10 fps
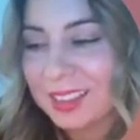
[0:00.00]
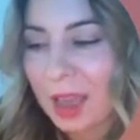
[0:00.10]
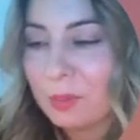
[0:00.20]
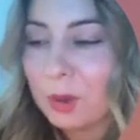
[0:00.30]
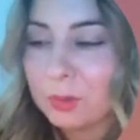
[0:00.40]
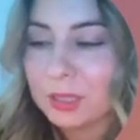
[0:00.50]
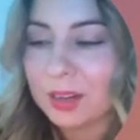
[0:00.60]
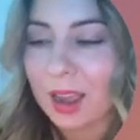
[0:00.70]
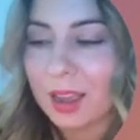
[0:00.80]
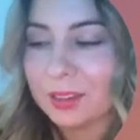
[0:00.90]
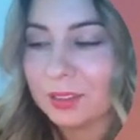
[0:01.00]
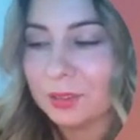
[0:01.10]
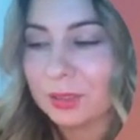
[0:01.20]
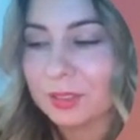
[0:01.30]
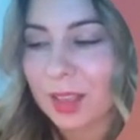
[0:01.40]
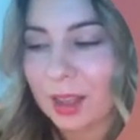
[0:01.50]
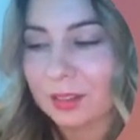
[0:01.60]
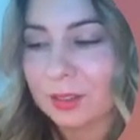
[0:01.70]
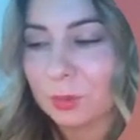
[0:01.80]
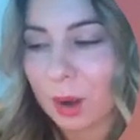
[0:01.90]
in that moment, I knew
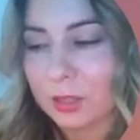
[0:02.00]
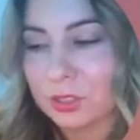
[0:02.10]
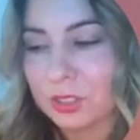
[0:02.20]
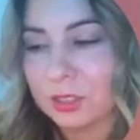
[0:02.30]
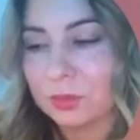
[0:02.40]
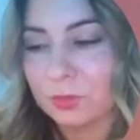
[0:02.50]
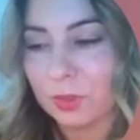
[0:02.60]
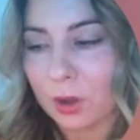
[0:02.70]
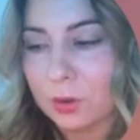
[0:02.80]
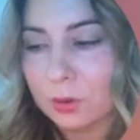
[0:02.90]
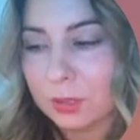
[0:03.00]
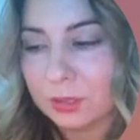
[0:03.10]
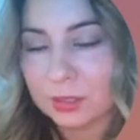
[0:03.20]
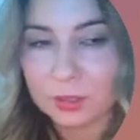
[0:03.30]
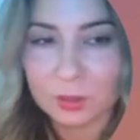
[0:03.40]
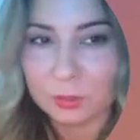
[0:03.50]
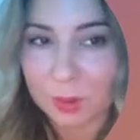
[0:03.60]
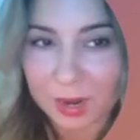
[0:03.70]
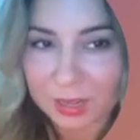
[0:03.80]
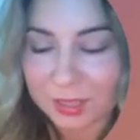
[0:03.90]
exactly why she'd flown into a
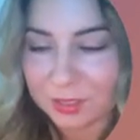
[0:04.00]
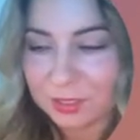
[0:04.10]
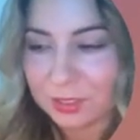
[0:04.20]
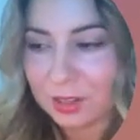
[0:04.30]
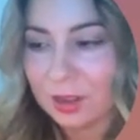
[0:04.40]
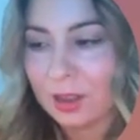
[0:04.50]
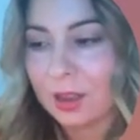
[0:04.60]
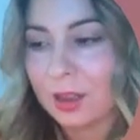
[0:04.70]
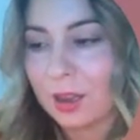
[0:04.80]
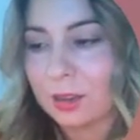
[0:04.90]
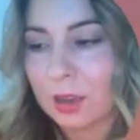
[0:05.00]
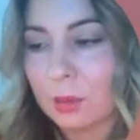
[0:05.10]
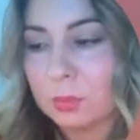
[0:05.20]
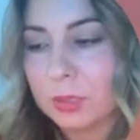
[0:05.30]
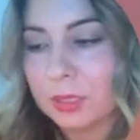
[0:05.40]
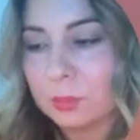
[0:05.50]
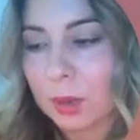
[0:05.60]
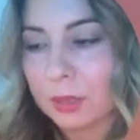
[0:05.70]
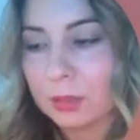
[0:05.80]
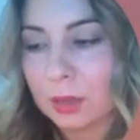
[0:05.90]
rage, accompanied
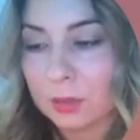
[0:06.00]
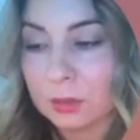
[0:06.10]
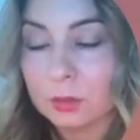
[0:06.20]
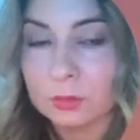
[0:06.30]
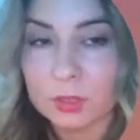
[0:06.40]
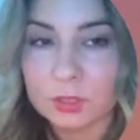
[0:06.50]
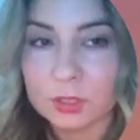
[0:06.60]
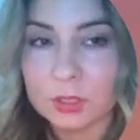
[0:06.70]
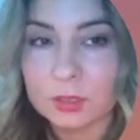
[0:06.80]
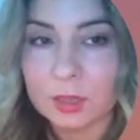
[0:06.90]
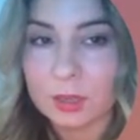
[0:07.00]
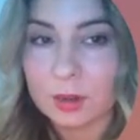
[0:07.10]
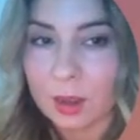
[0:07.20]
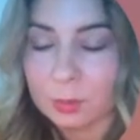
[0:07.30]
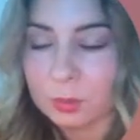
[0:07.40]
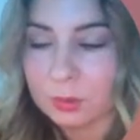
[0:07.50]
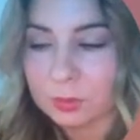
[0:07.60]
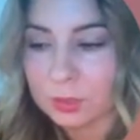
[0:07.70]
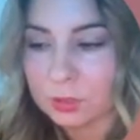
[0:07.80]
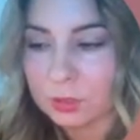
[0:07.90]
by tunnel vision and
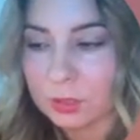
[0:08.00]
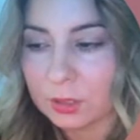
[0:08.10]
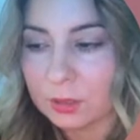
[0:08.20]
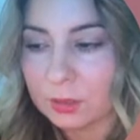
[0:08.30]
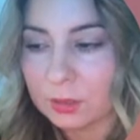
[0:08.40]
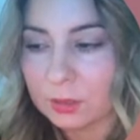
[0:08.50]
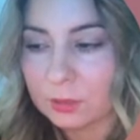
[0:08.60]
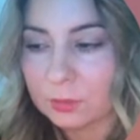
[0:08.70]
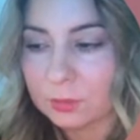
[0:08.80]
hypervigilance.